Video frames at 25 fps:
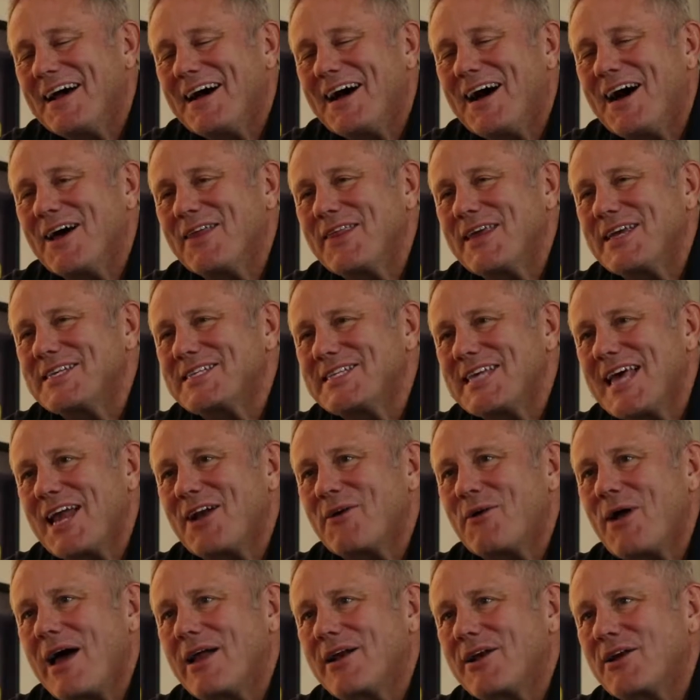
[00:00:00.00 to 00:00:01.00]
They
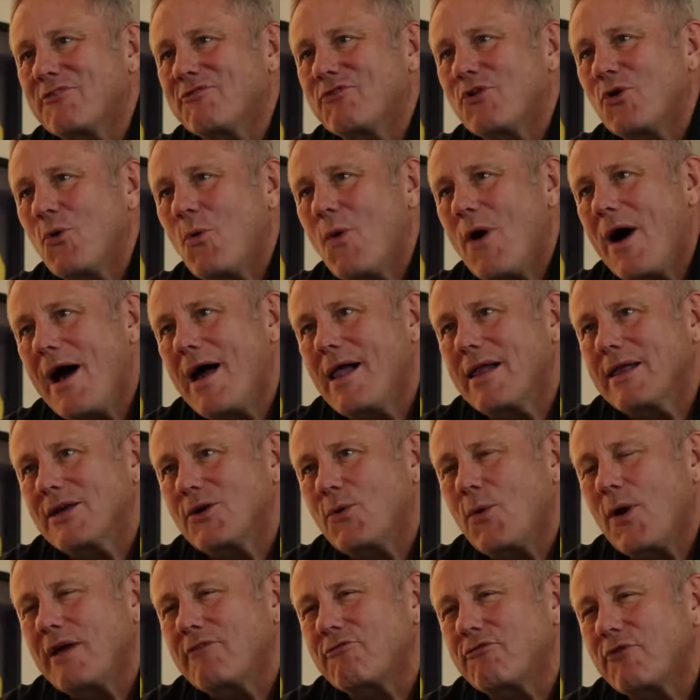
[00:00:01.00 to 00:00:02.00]
sat around here for a while,
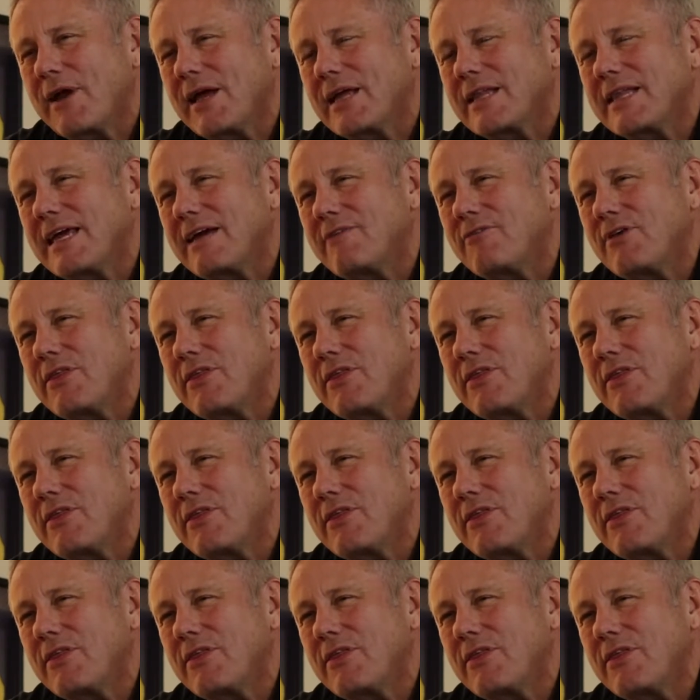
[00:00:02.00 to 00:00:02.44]
and quite frankly,